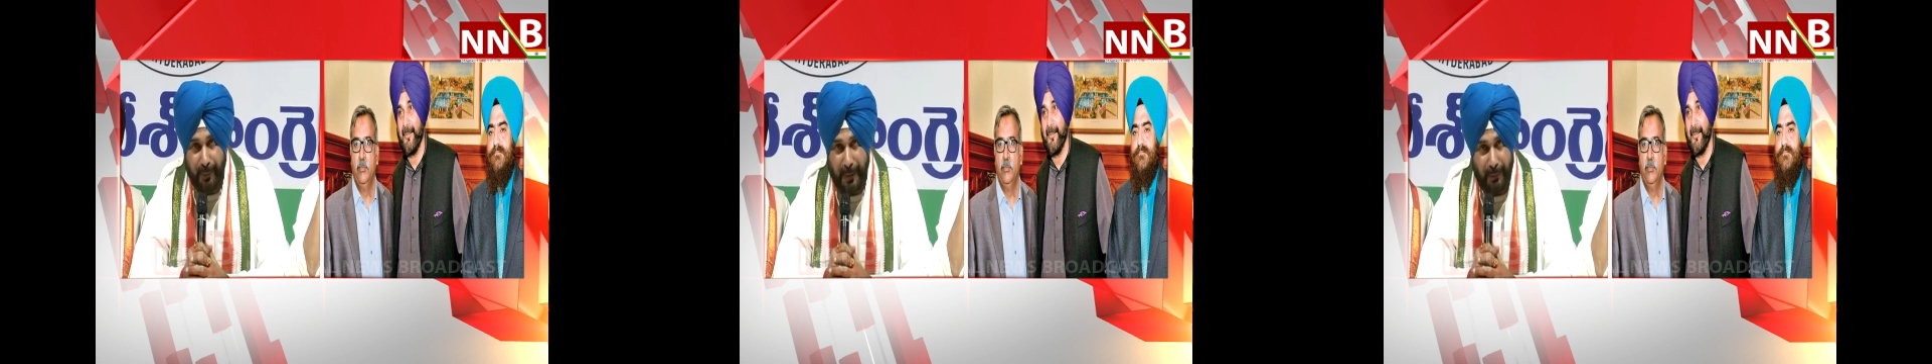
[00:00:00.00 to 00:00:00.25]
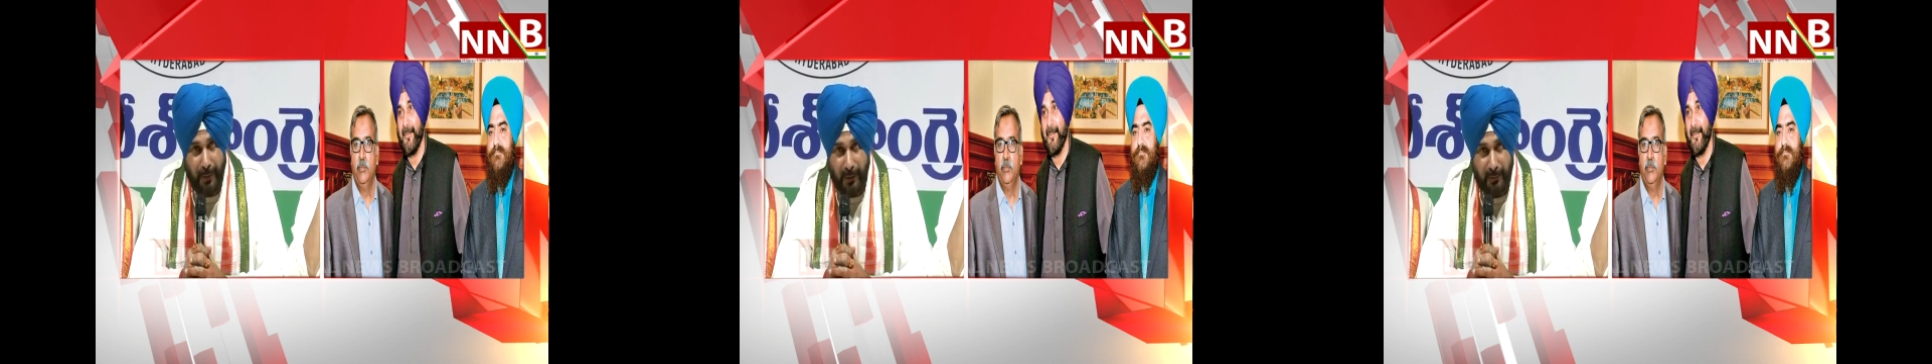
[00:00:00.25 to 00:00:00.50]

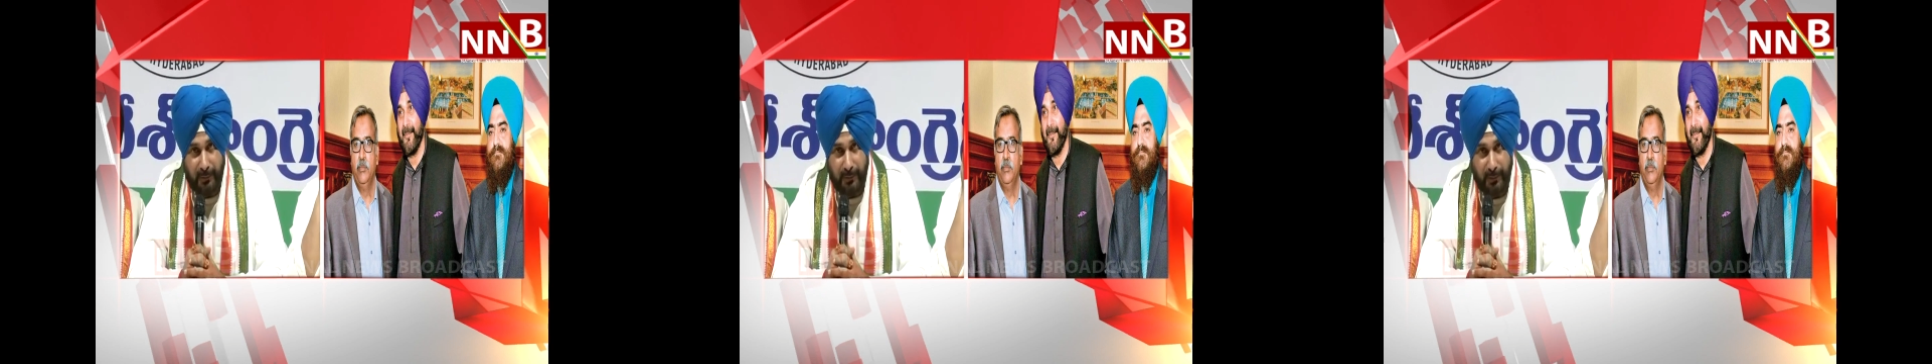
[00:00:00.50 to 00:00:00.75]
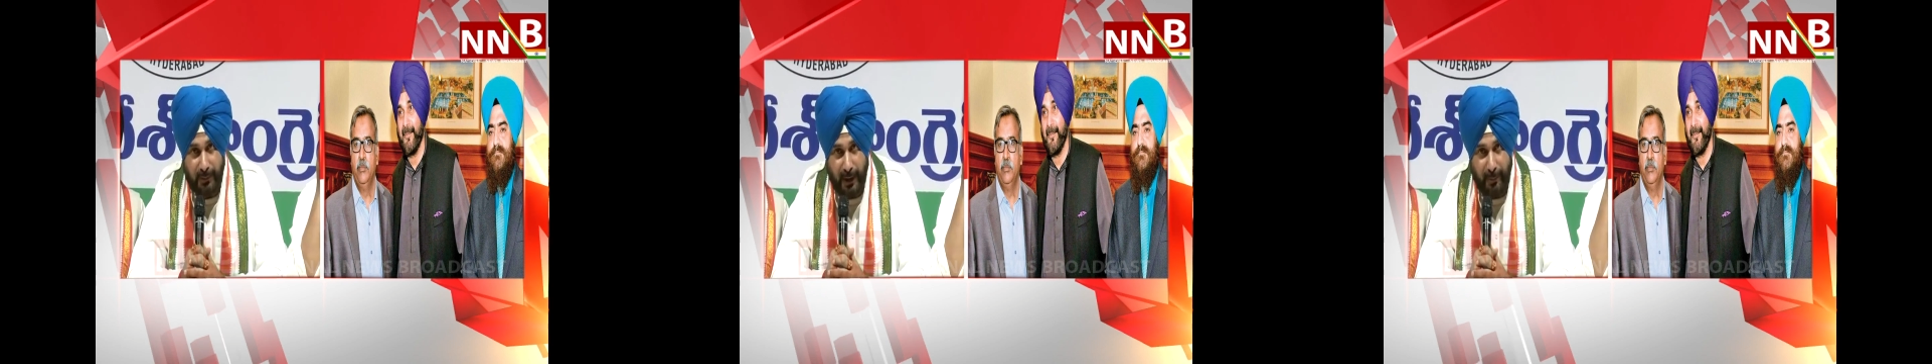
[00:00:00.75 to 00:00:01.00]
people
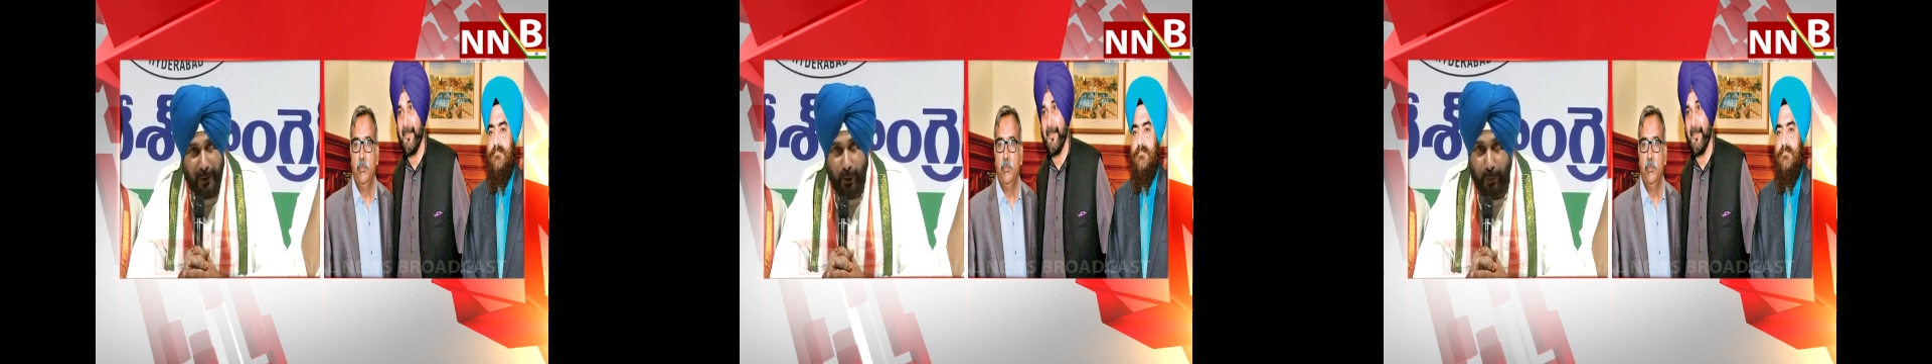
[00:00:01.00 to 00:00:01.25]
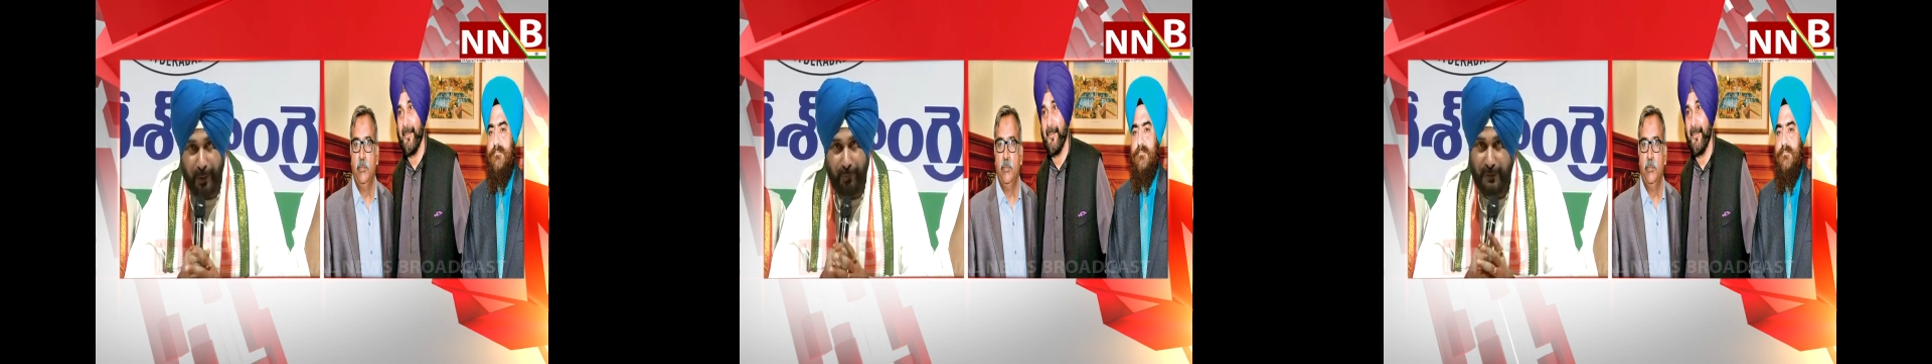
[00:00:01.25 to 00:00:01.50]
coming
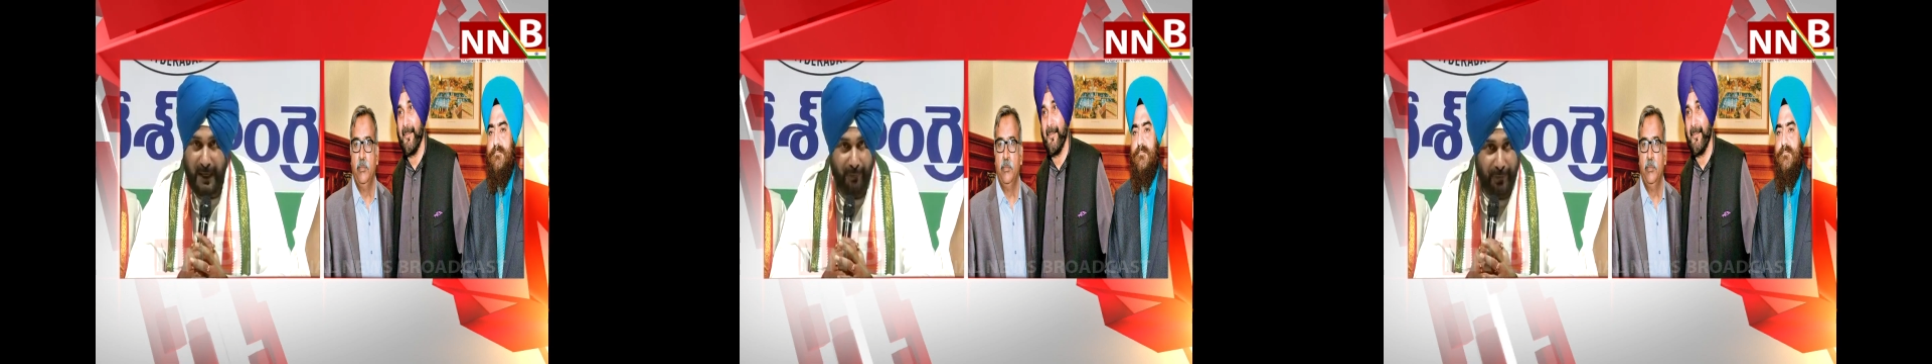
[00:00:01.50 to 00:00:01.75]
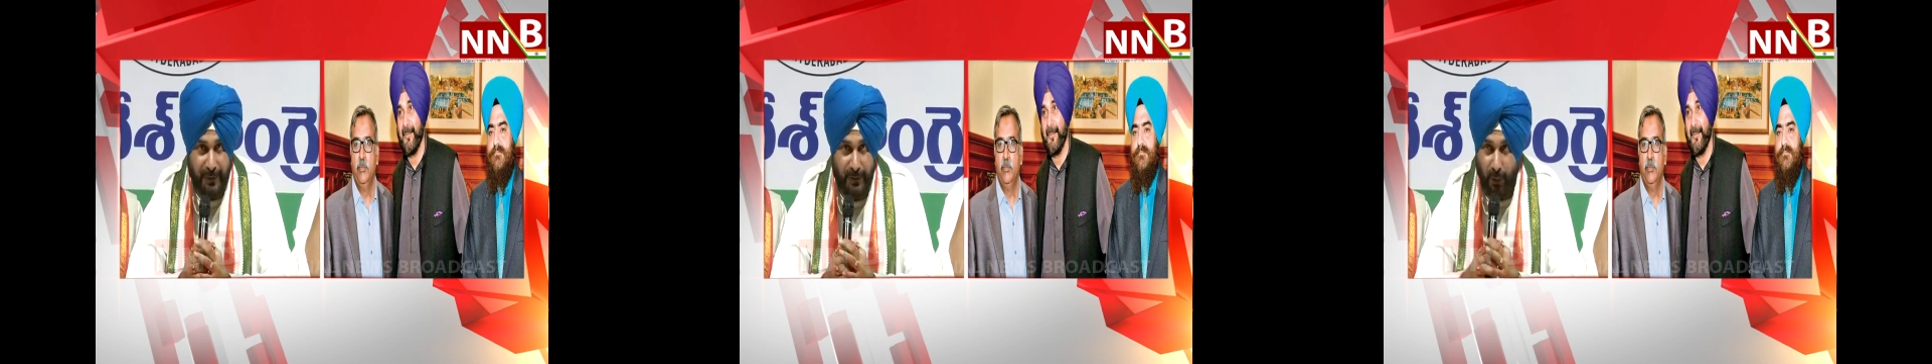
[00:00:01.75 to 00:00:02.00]
to me for selfies.